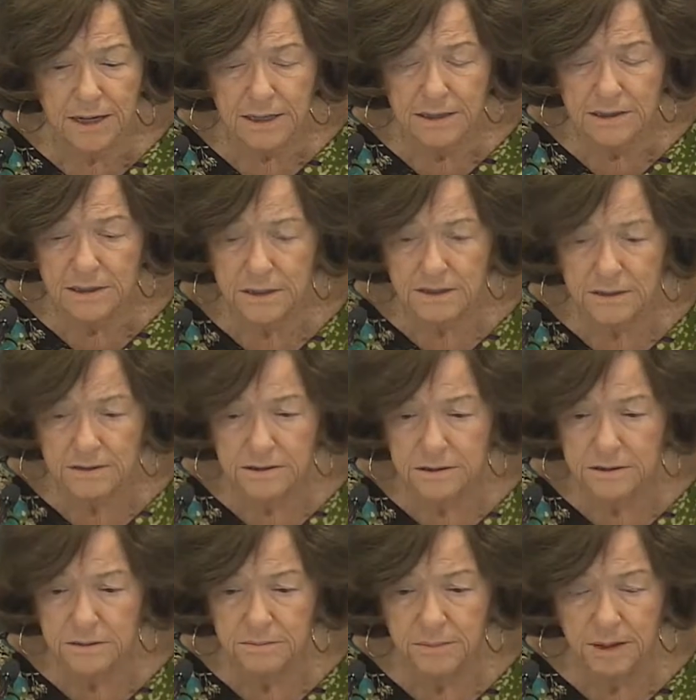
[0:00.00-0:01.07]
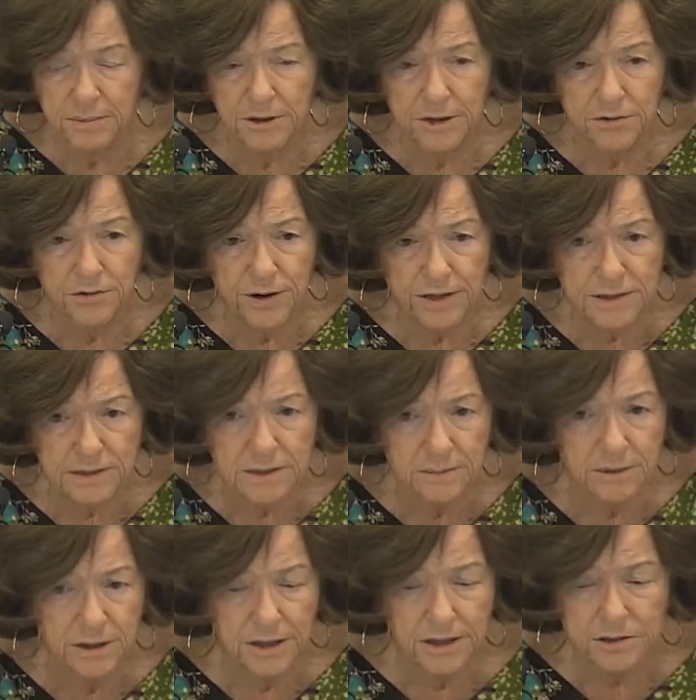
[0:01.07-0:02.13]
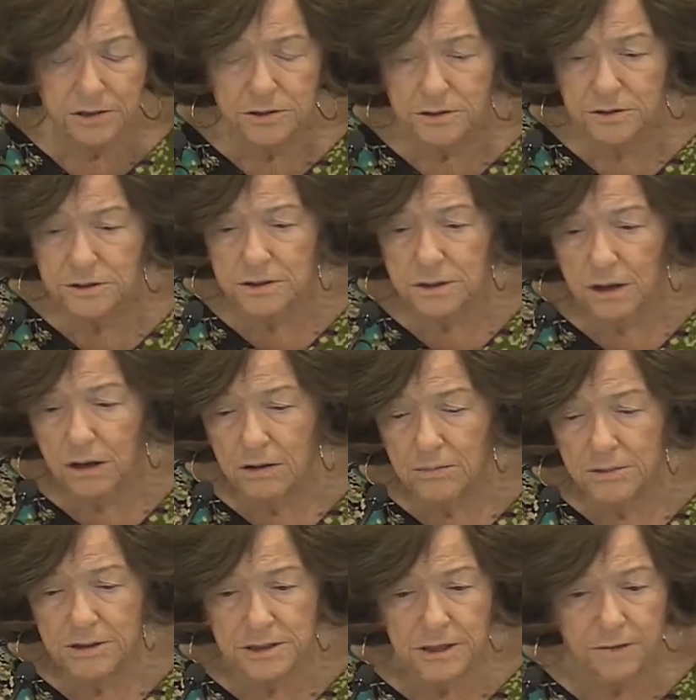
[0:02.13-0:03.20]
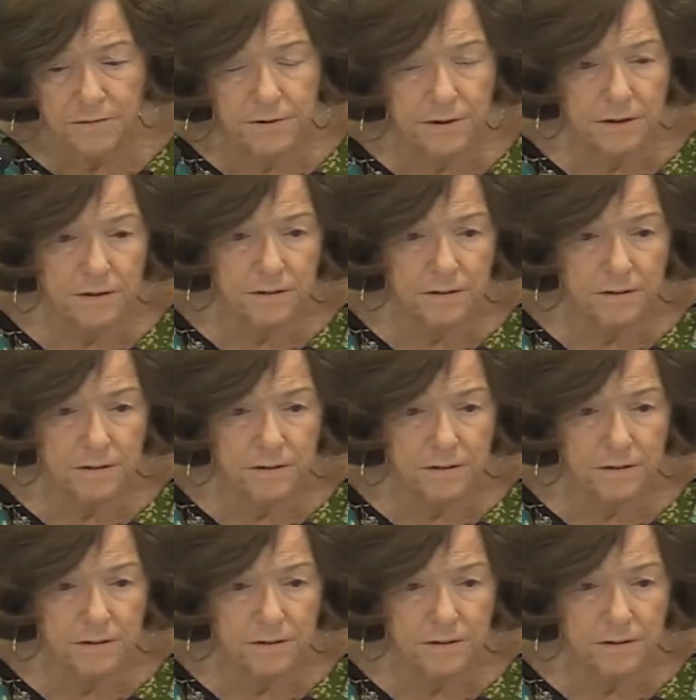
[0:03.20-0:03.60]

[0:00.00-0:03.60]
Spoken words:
is here to maybe address some of the issues. Alderman Sufferton.